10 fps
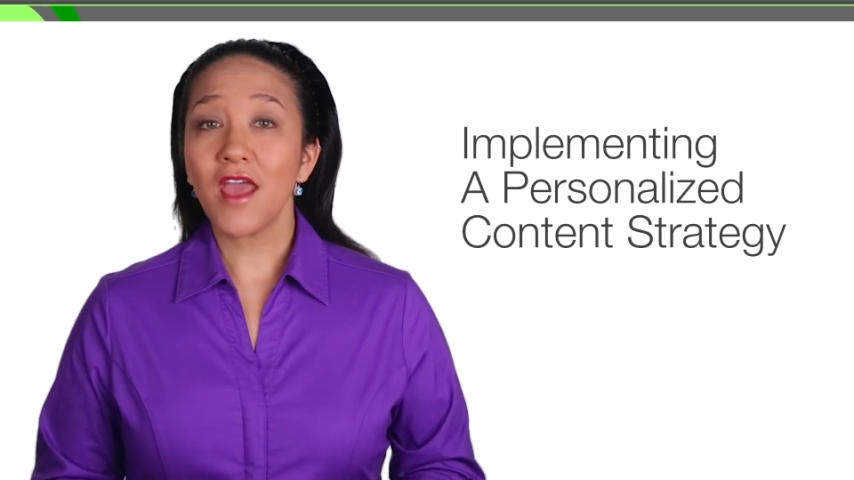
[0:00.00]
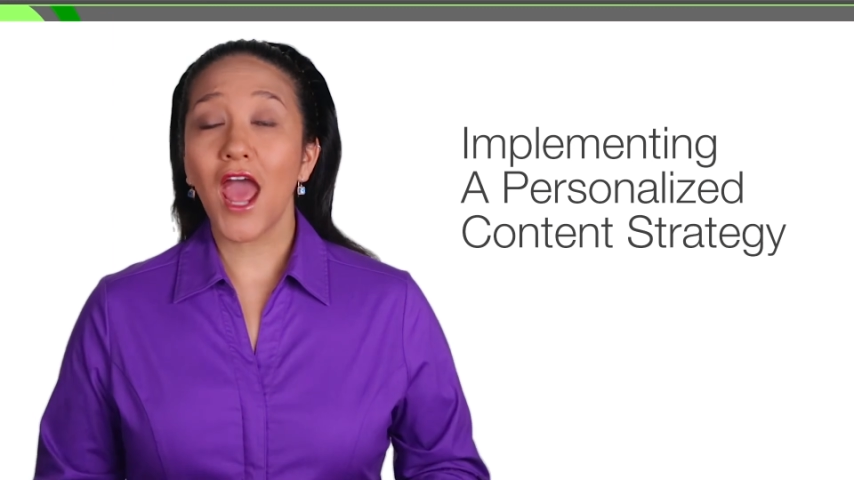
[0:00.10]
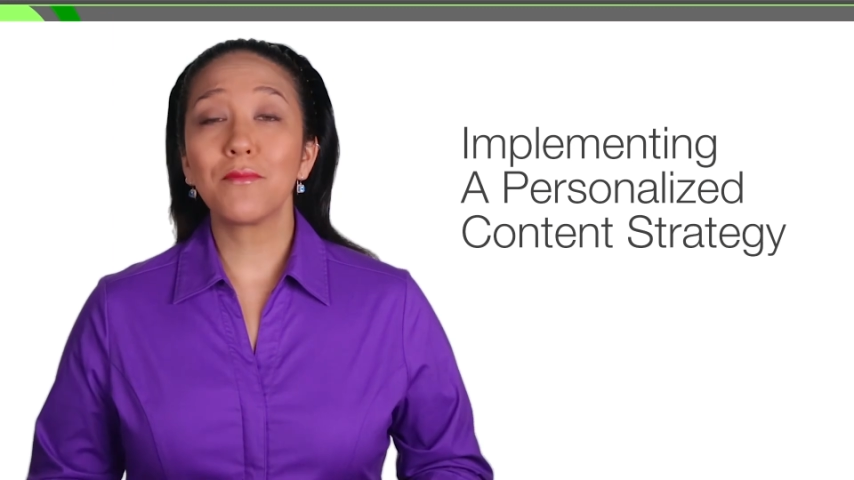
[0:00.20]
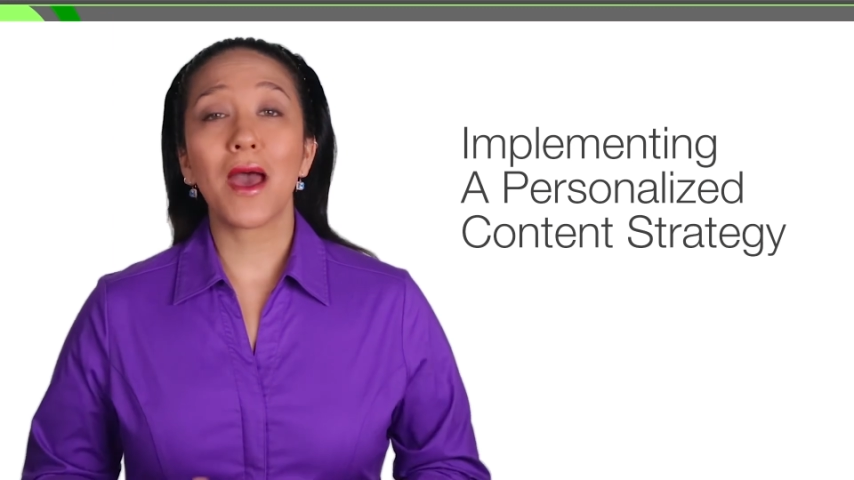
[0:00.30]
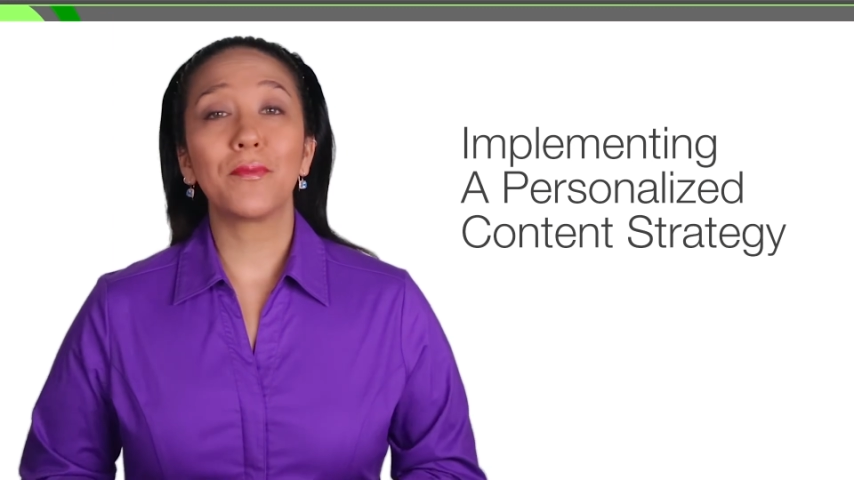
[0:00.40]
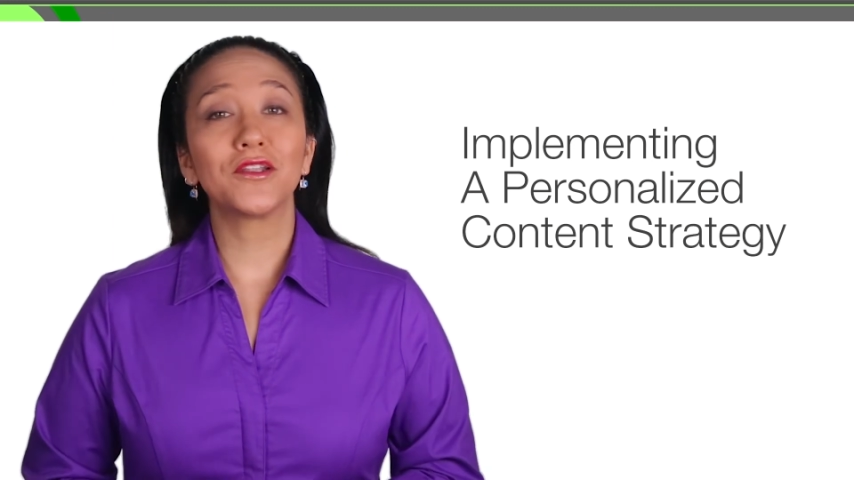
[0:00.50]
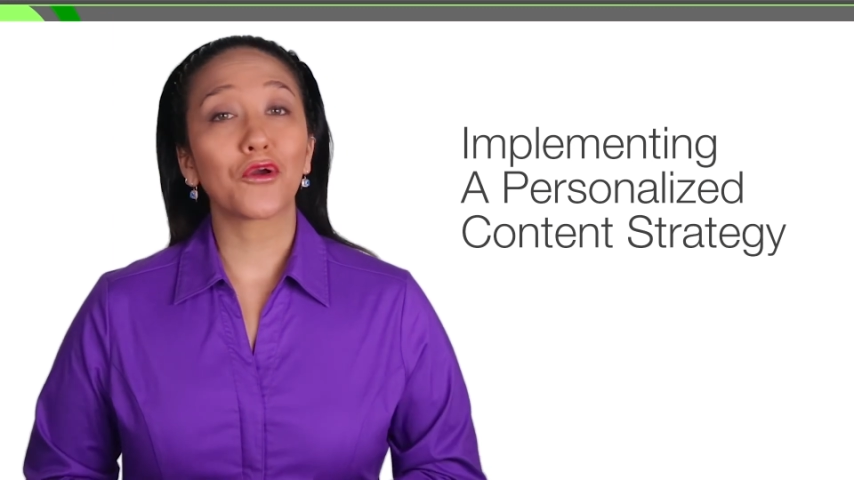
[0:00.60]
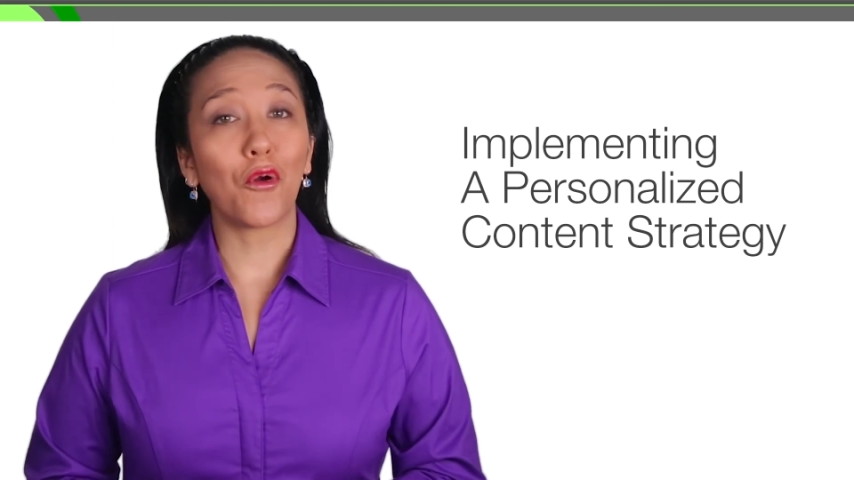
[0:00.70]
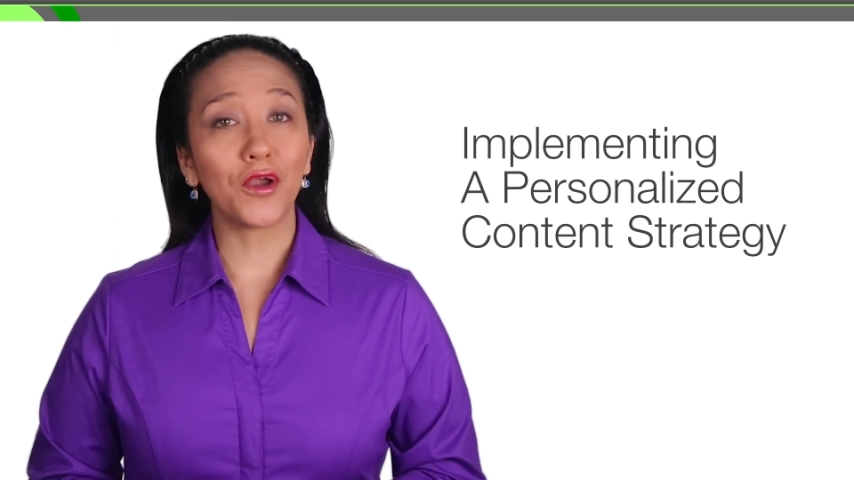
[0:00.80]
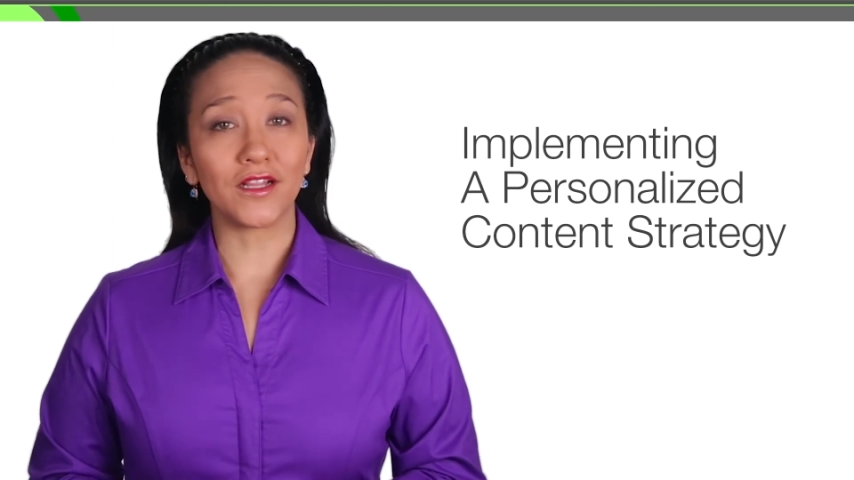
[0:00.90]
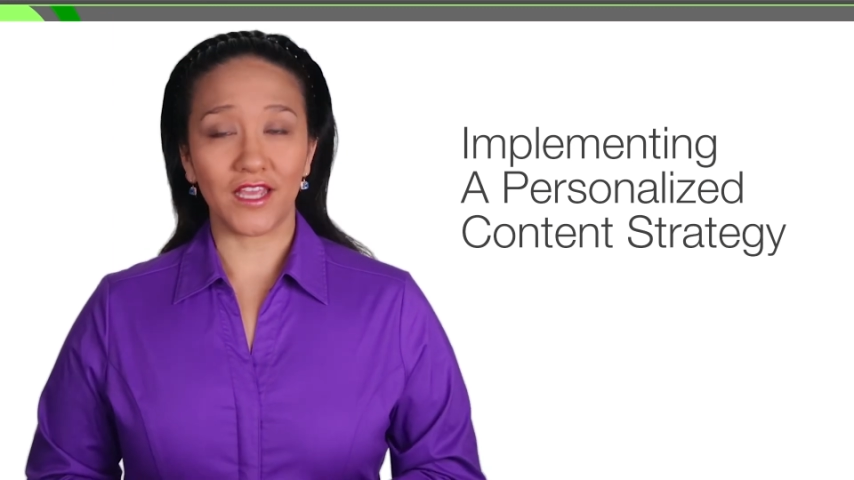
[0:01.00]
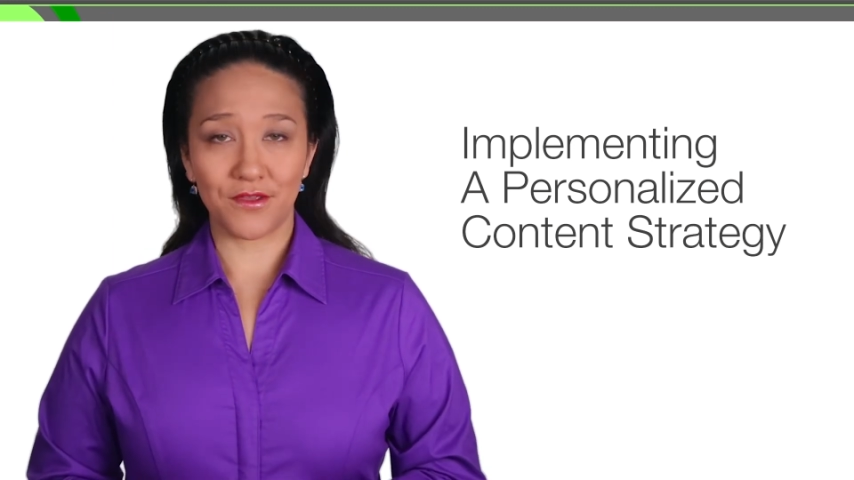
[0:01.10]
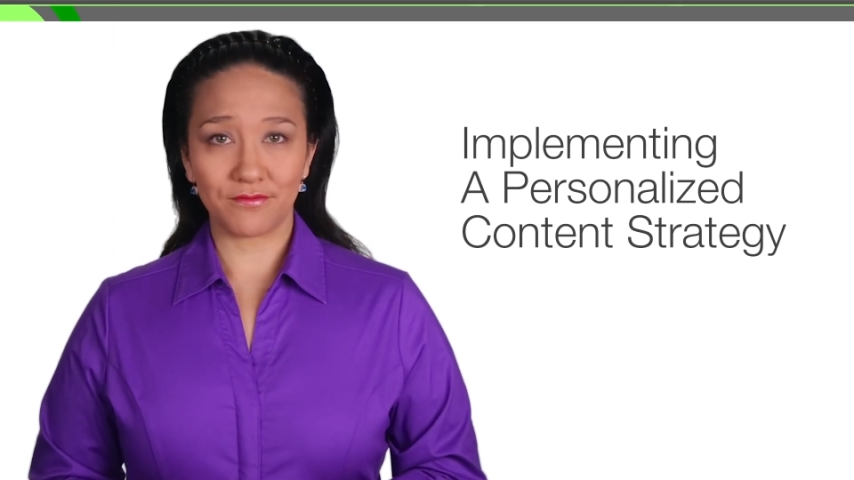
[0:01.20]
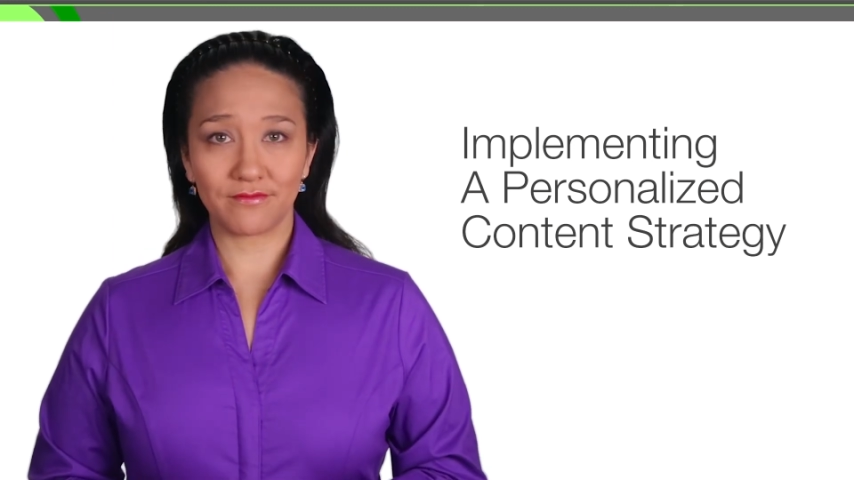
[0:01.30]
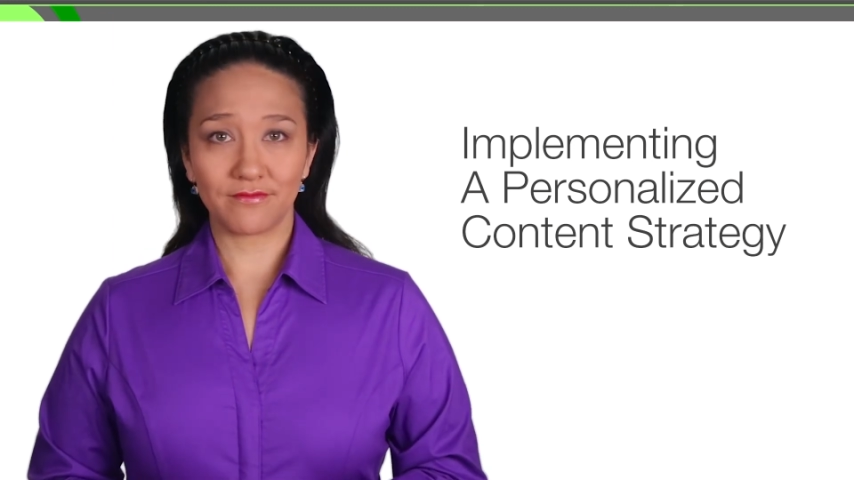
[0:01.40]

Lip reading: and map it accordingly.